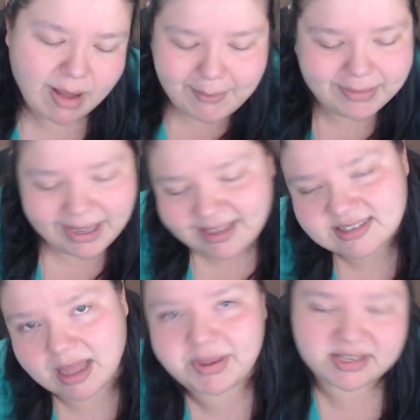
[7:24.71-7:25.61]
I mean, I guess
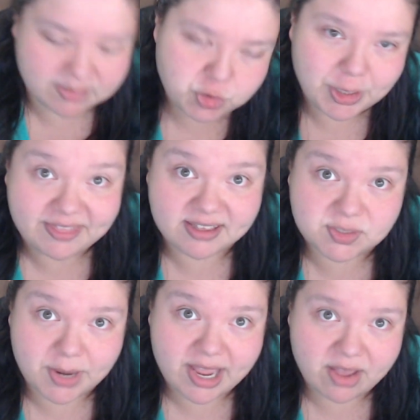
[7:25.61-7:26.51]
not, because I'm doing
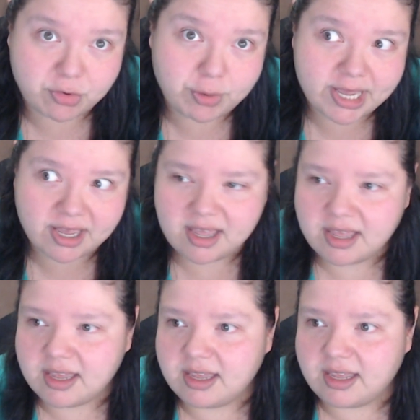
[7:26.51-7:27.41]
this, right, every week,
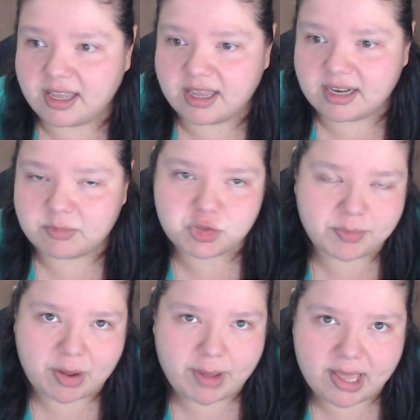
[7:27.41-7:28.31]
and I'm doing
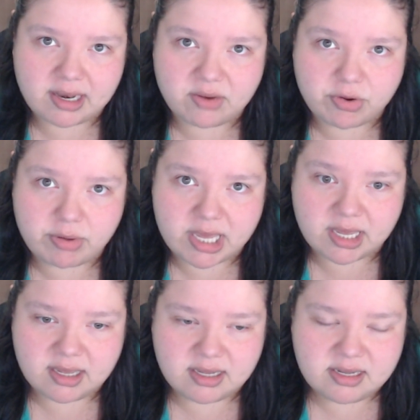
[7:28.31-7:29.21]
my weigh-in every
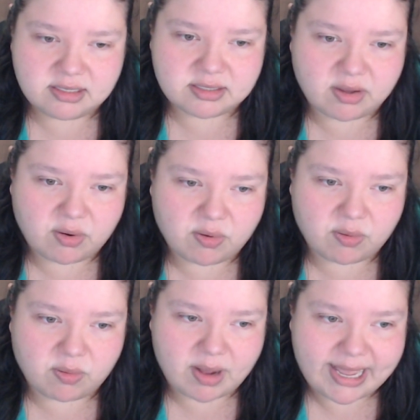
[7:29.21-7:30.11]
week.
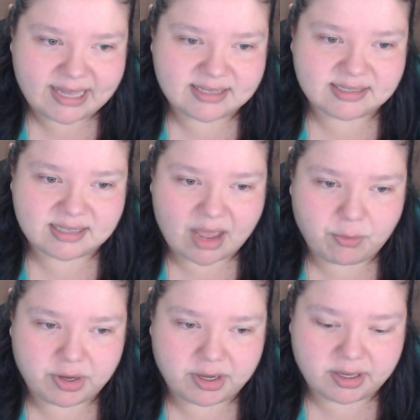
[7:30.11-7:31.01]
So I guess I
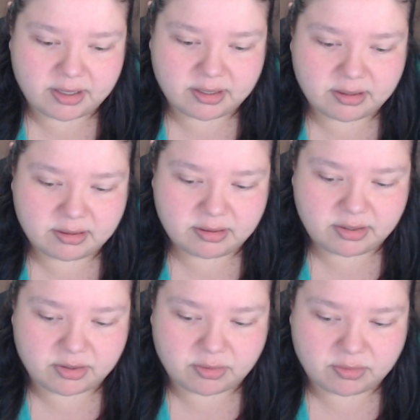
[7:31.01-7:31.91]
would,
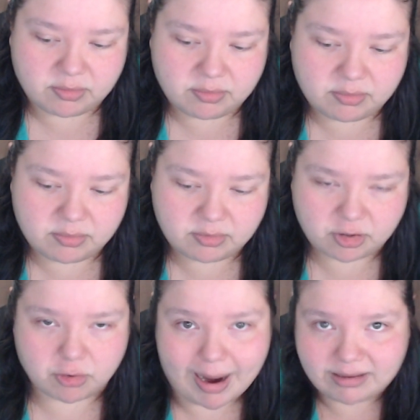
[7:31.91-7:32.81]

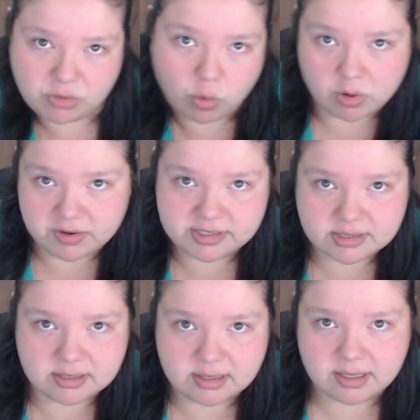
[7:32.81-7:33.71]
correct
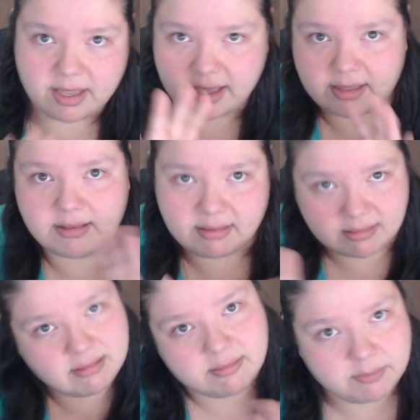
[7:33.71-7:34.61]
course and,
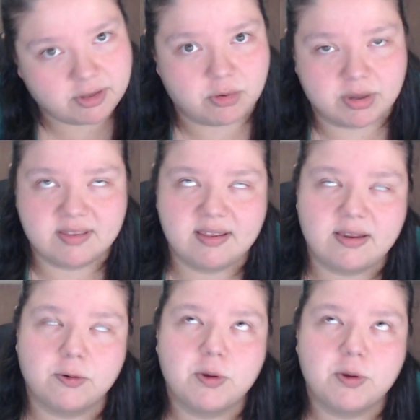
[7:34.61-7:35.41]
continue.